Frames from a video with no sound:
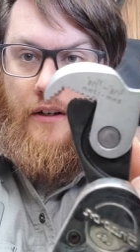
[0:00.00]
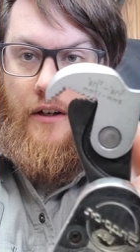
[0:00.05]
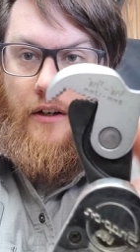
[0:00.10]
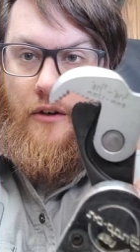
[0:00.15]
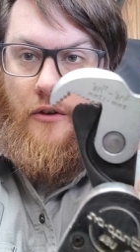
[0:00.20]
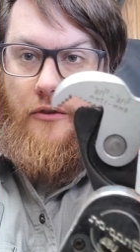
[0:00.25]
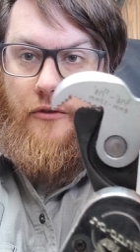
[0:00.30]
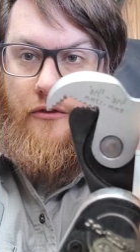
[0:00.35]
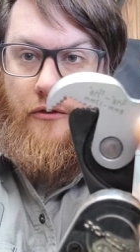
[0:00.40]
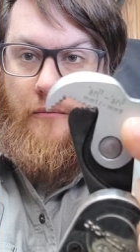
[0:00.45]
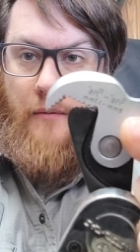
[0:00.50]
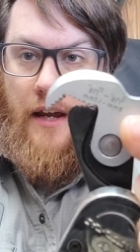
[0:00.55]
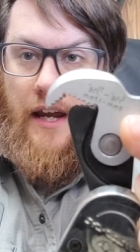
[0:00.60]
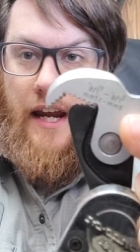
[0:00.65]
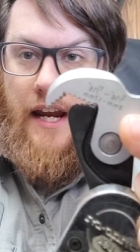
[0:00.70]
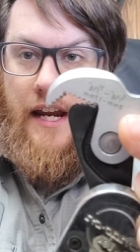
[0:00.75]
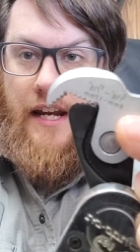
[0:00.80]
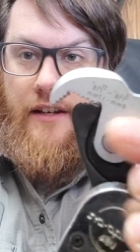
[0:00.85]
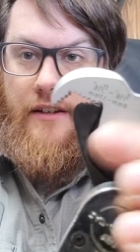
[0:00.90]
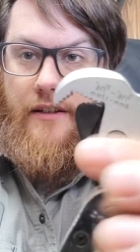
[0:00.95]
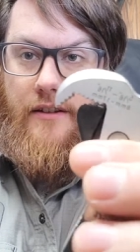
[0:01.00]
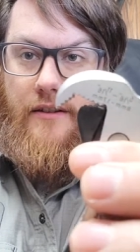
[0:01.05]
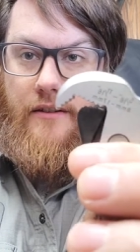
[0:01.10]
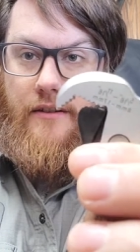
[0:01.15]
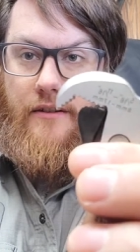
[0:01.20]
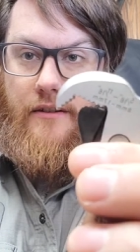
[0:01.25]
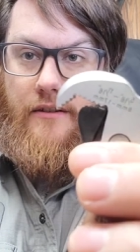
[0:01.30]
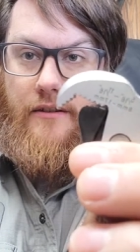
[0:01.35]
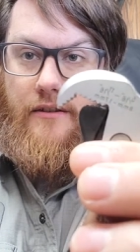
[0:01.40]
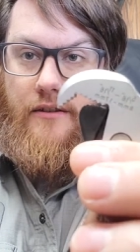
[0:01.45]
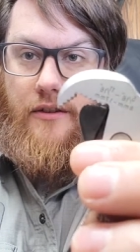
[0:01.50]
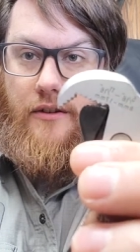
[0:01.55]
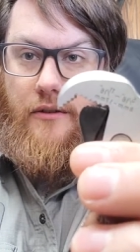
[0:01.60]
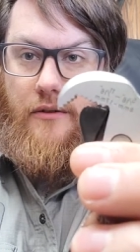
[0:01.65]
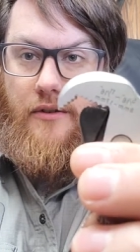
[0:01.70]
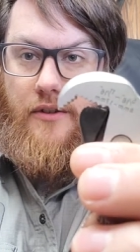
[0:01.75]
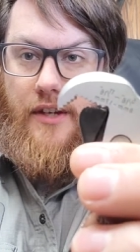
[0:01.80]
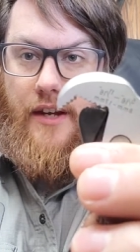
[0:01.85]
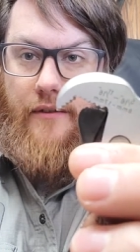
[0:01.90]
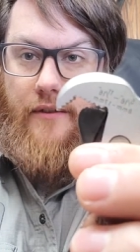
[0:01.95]
goes from 8
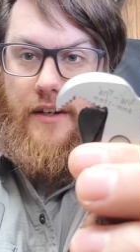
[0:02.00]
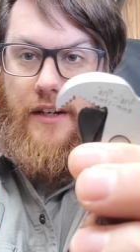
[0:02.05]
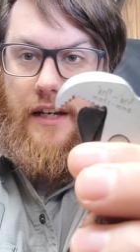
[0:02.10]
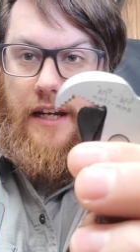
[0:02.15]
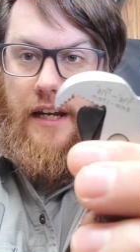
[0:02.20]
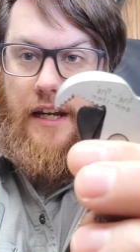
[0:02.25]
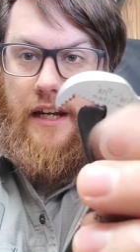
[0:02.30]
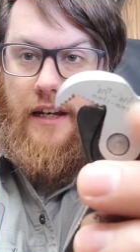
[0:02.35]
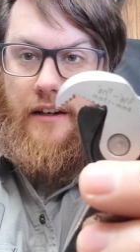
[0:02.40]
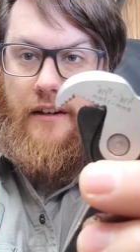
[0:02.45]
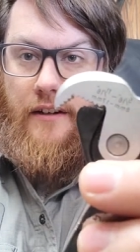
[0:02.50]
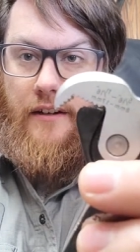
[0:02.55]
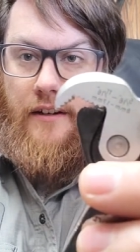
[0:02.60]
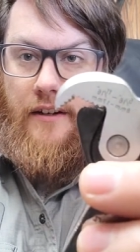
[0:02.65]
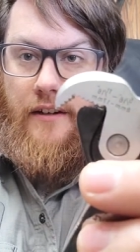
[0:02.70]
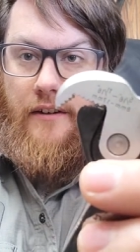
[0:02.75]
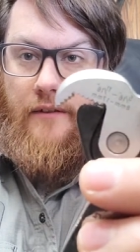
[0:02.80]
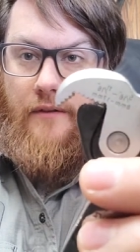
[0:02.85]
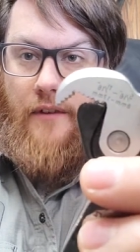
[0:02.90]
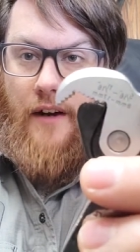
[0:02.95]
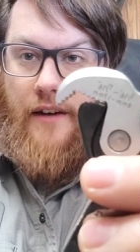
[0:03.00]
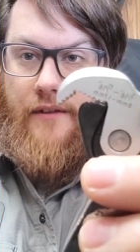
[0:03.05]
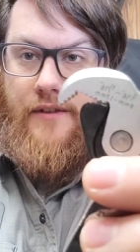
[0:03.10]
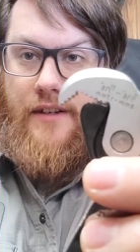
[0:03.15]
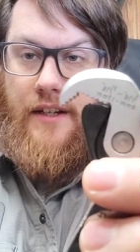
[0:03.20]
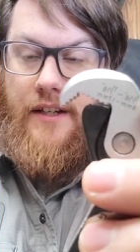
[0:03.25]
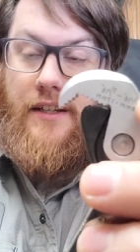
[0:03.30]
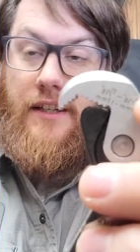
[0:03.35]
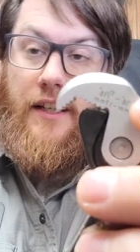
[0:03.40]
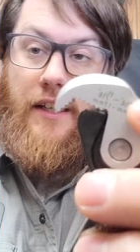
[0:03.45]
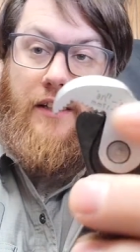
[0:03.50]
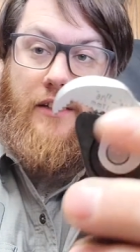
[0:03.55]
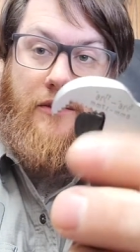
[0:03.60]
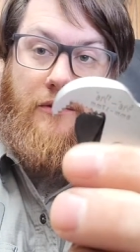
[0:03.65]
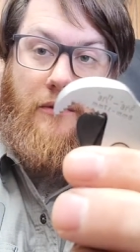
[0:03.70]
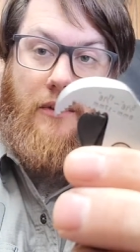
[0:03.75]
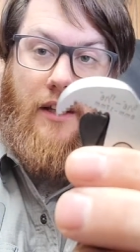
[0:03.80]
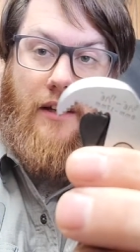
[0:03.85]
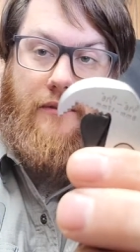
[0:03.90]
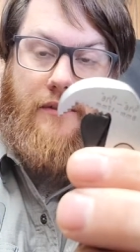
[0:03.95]
to 17, 5 16ths
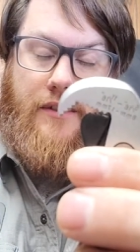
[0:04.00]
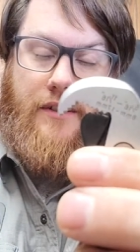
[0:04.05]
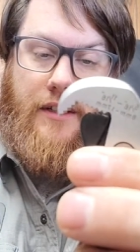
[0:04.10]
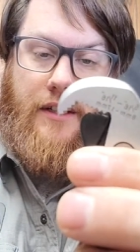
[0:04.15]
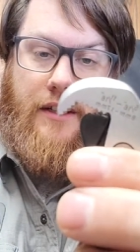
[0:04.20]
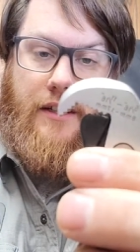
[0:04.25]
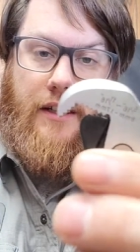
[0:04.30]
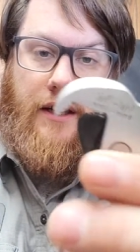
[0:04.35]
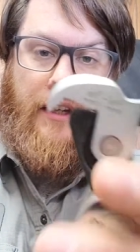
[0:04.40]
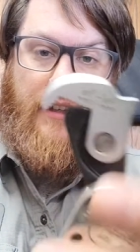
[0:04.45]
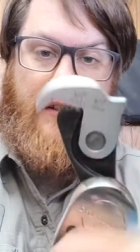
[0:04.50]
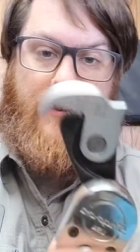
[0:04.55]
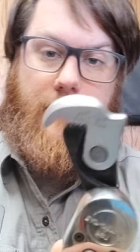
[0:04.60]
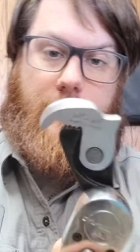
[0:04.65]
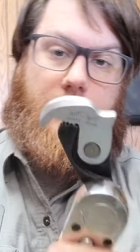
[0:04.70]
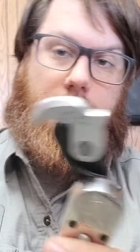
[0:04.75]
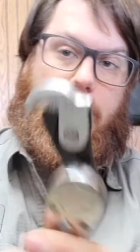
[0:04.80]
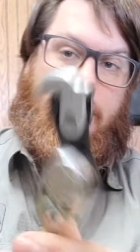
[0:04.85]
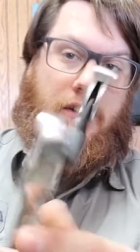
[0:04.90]
to 11 16ths.